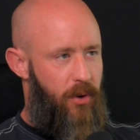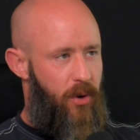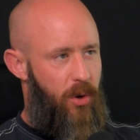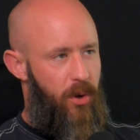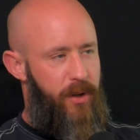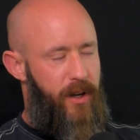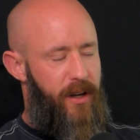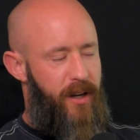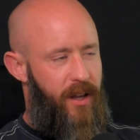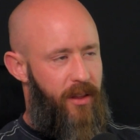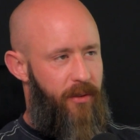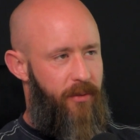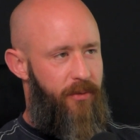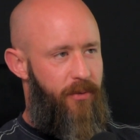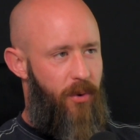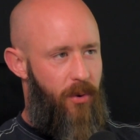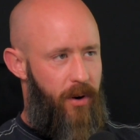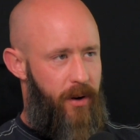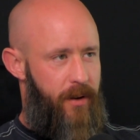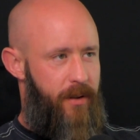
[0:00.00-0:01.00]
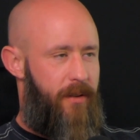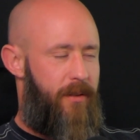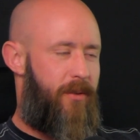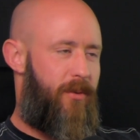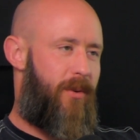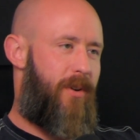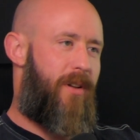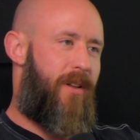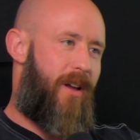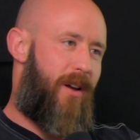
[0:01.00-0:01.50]
holding down the fort
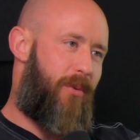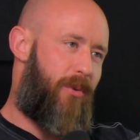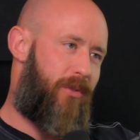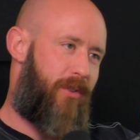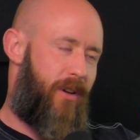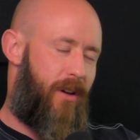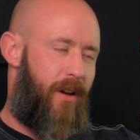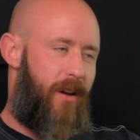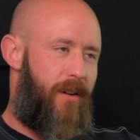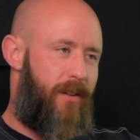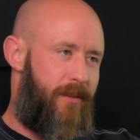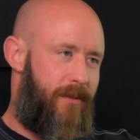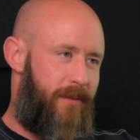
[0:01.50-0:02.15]
while I was gone.